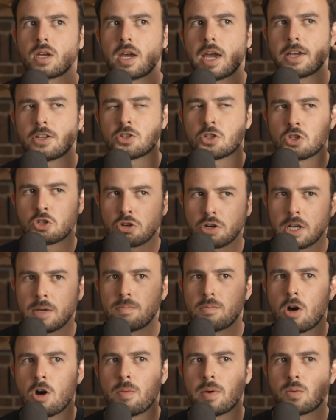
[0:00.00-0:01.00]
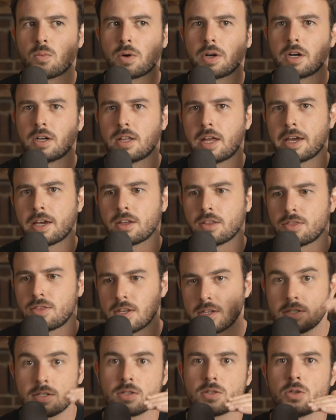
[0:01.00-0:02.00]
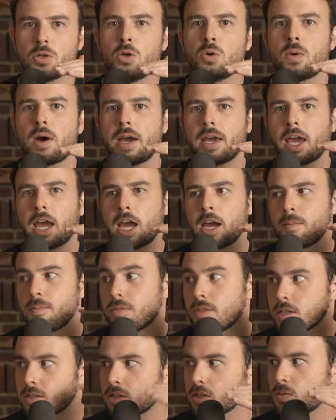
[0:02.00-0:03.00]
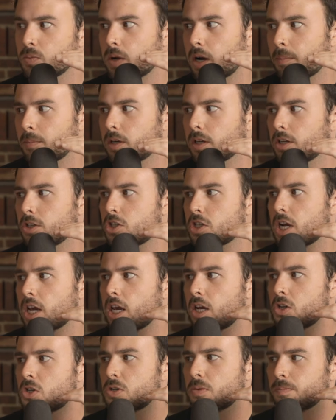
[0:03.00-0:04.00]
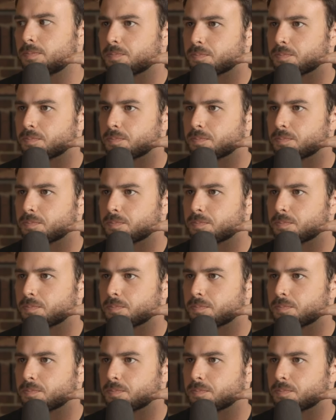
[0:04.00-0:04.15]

extreme moment where you're like this is who i am this is what i'm going to change